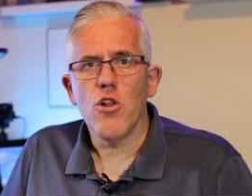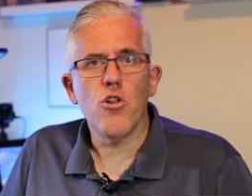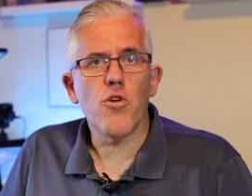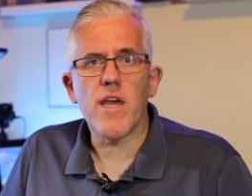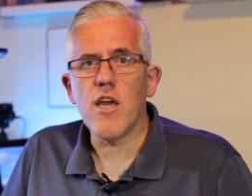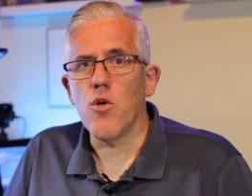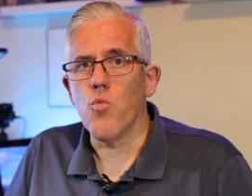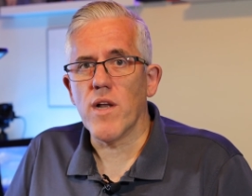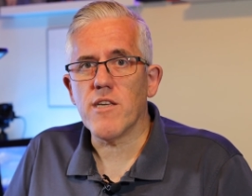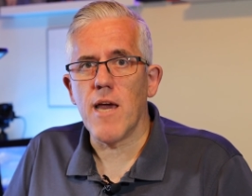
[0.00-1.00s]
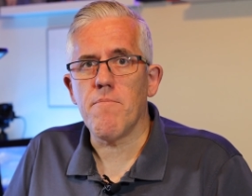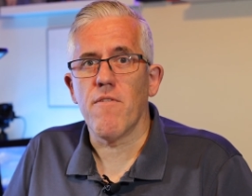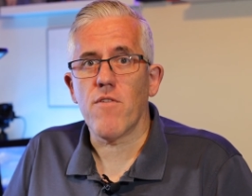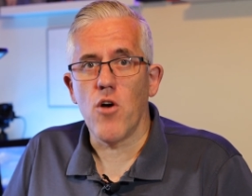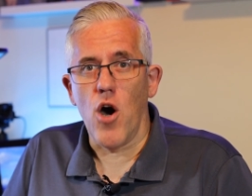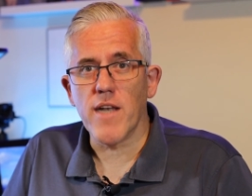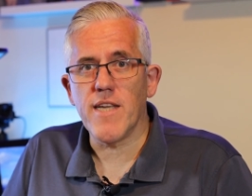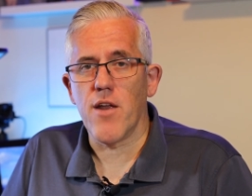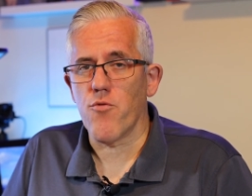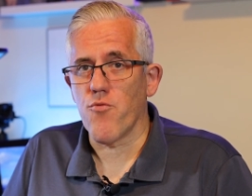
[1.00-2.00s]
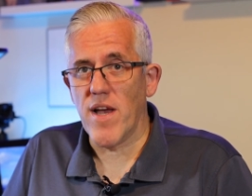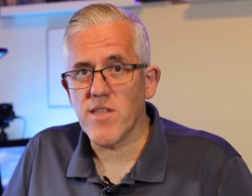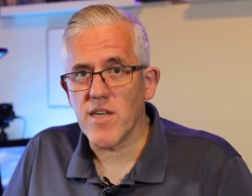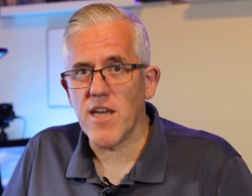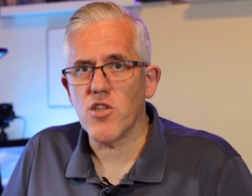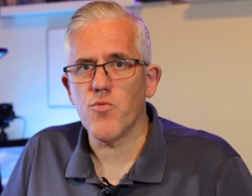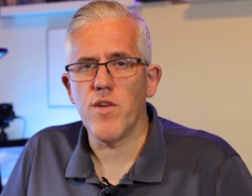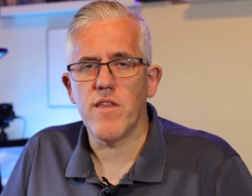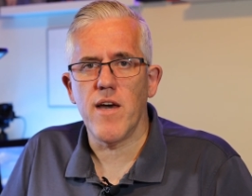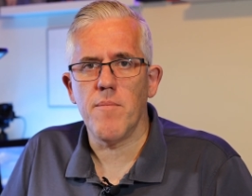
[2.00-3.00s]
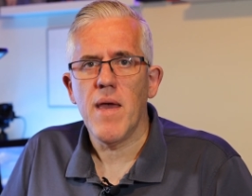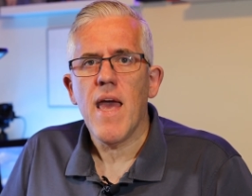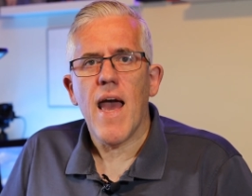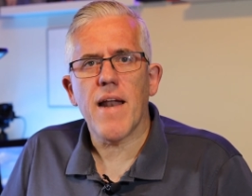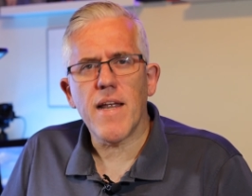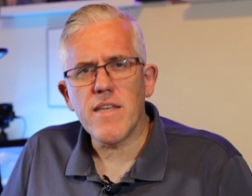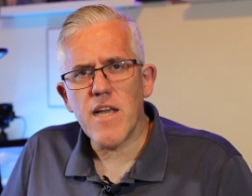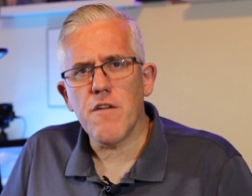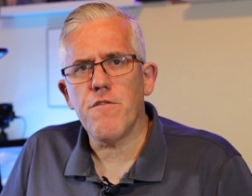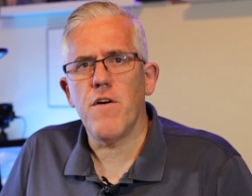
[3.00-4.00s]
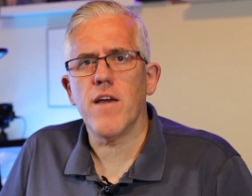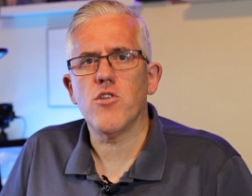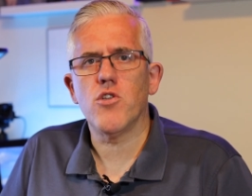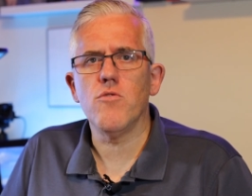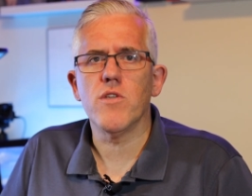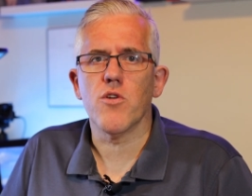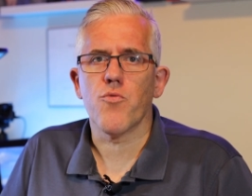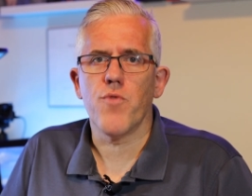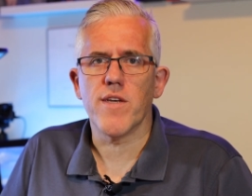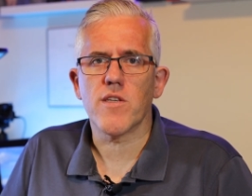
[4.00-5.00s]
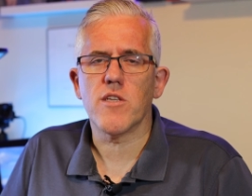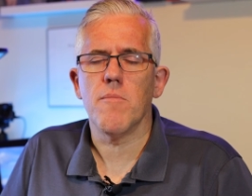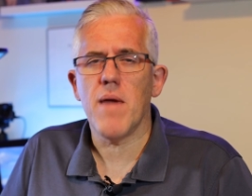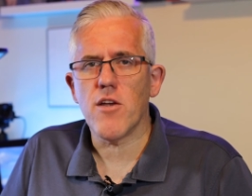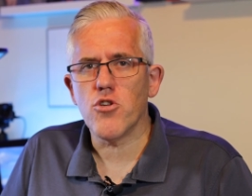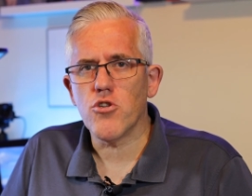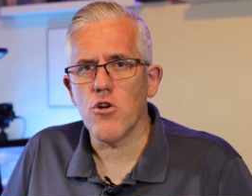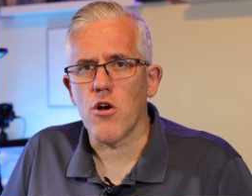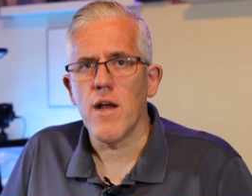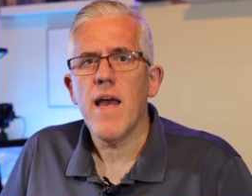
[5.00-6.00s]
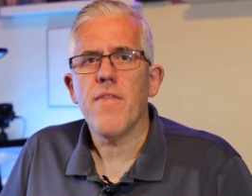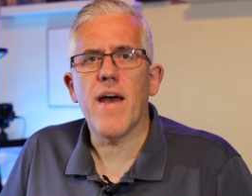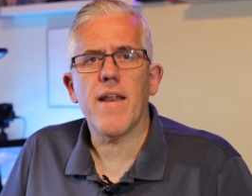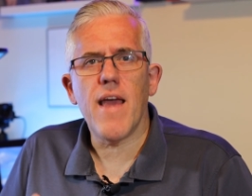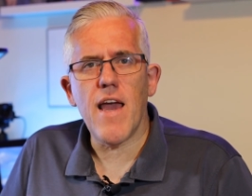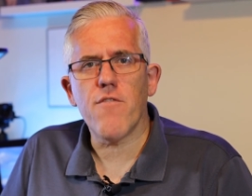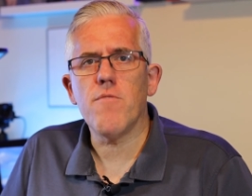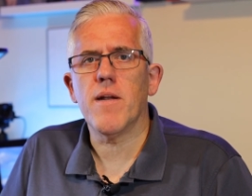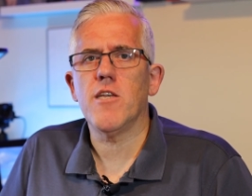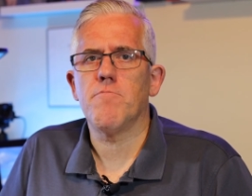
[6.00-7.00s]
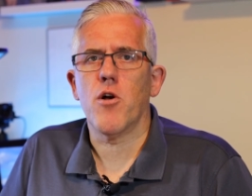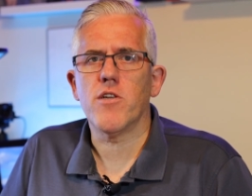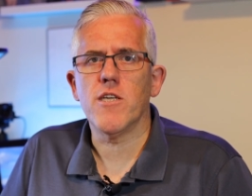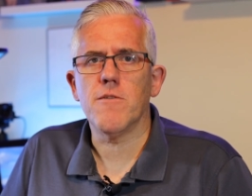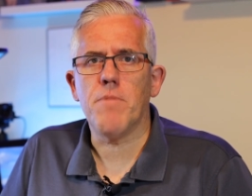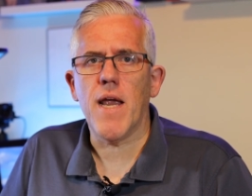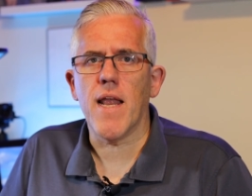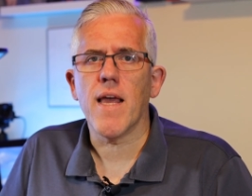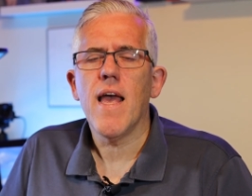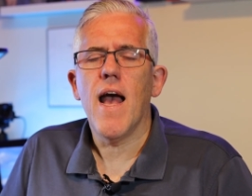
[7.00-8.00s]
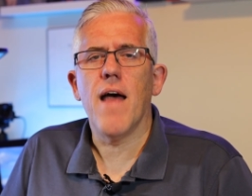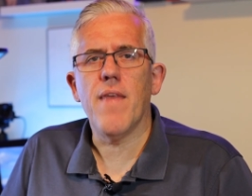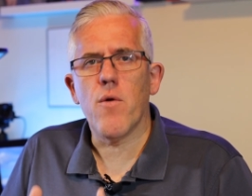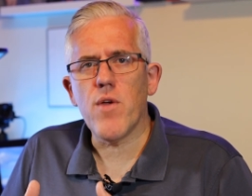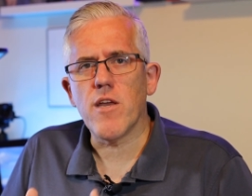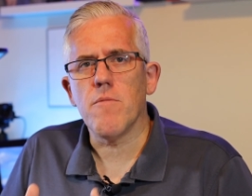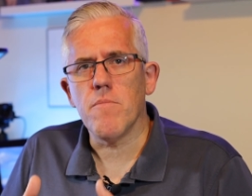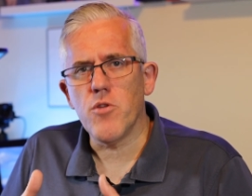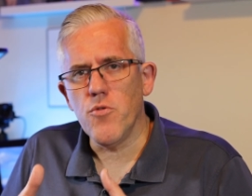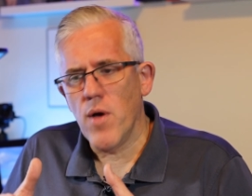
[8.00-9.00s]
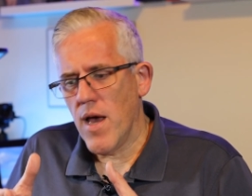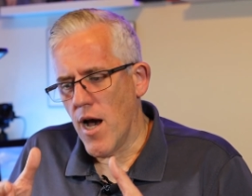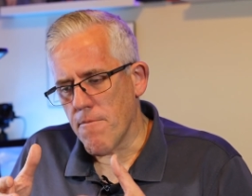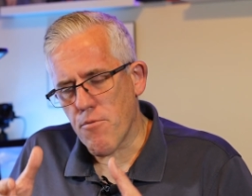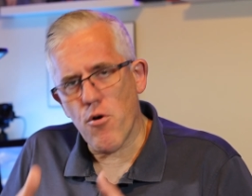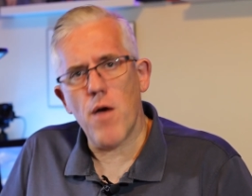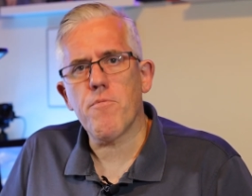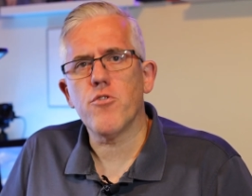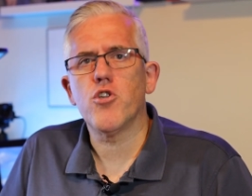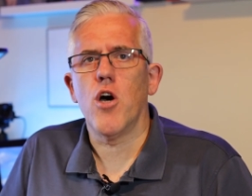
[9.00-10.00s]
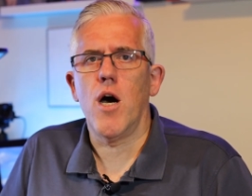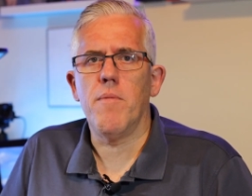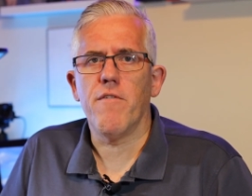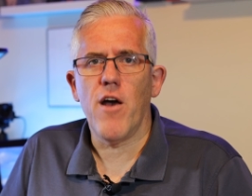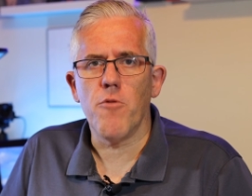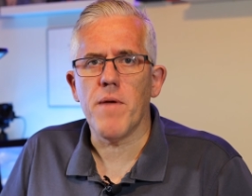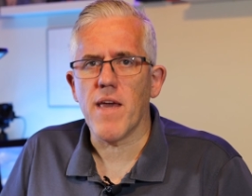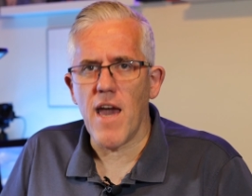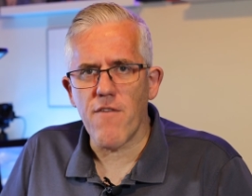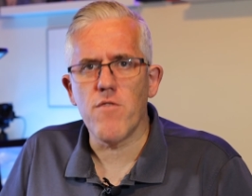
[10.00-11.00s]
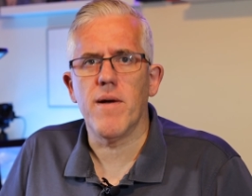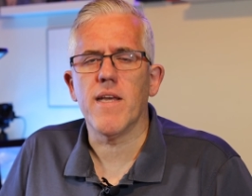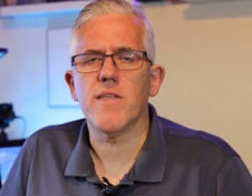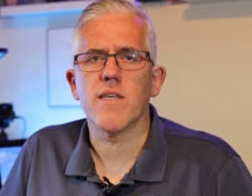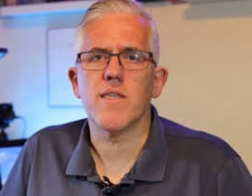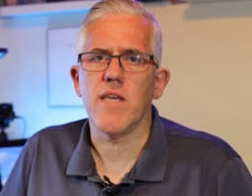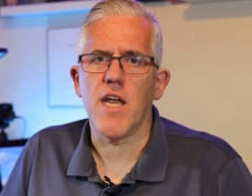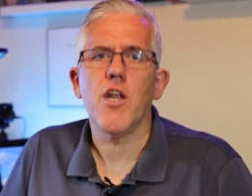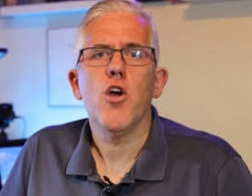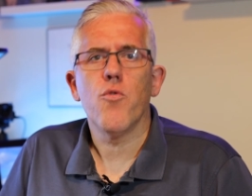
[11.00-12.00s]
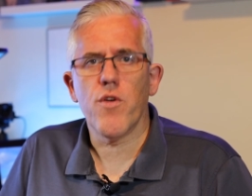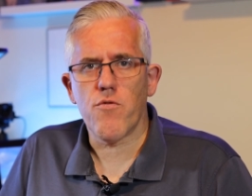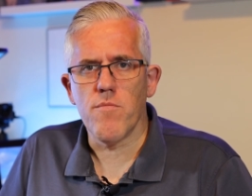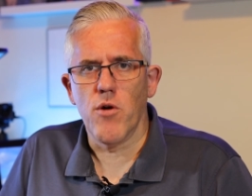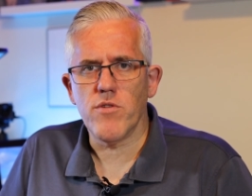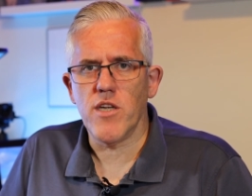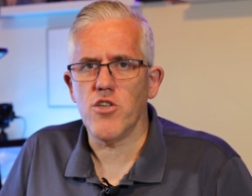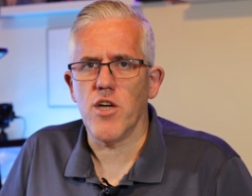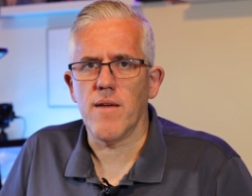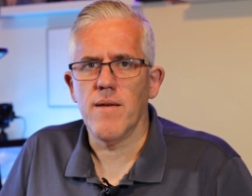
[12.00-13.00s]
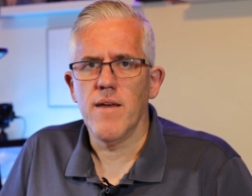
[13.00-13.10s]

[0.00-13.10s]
looking at what type of content resonates with them, and identifying students at risk to make sure that everybody's participating and that we can do a proper job of helping everybody succeed with remote teaching.